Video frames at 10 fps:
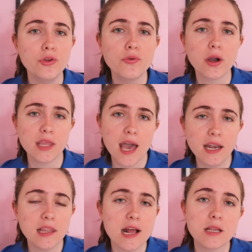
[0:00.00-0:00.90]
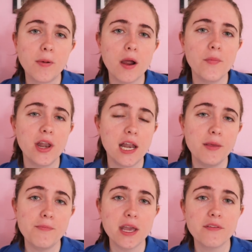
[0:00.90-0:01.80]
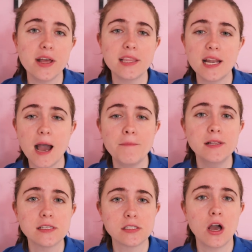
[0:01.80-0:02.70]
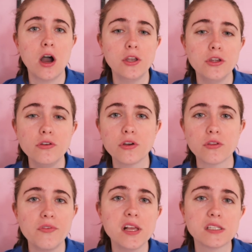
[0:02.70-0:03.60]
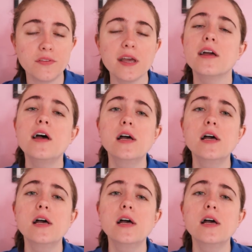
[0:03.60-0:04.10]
You are the head of that department. Any big event that happens is on you. You're the face of it.